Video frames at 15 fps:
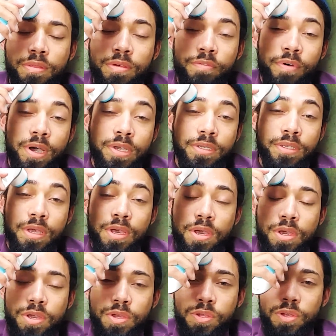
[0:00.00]
device,
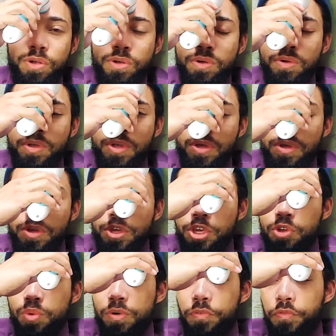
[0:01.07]
so
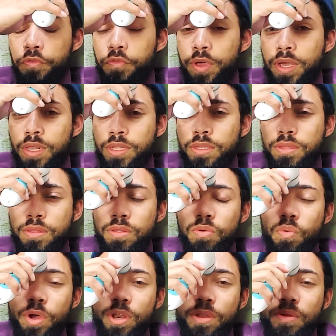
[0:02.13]
you will feel it
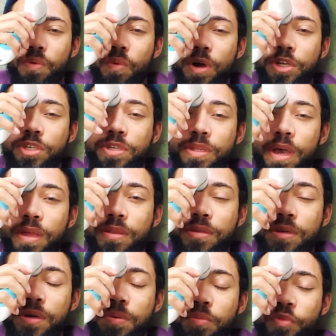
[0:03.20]
once that
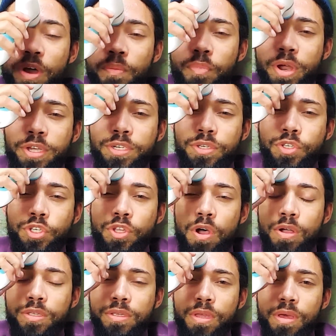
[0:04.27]
vibration
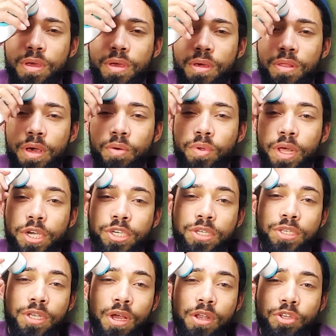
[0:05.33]
starts. That will
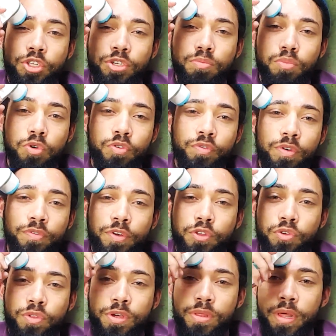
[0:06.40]
actually tell it to move over
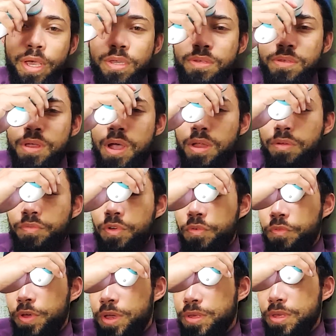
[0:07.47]
to the next side of your
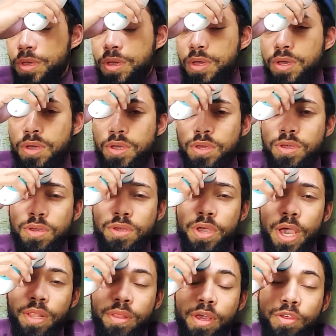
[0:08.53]
face.
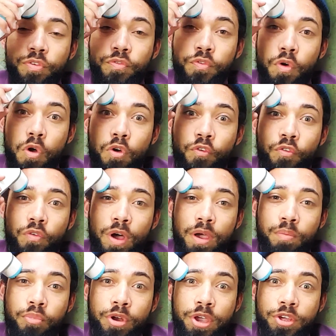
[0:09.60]
And there's 4
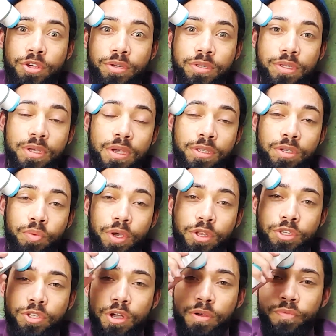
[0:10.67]
vibrations. So we're gonna
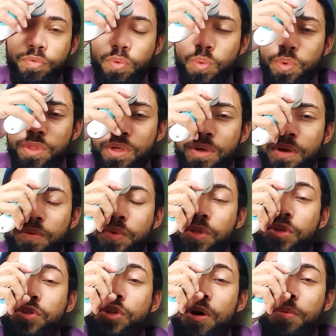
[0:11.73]
start with
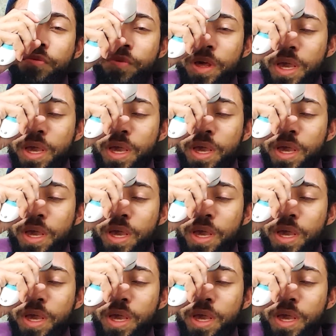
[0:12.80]
the top of the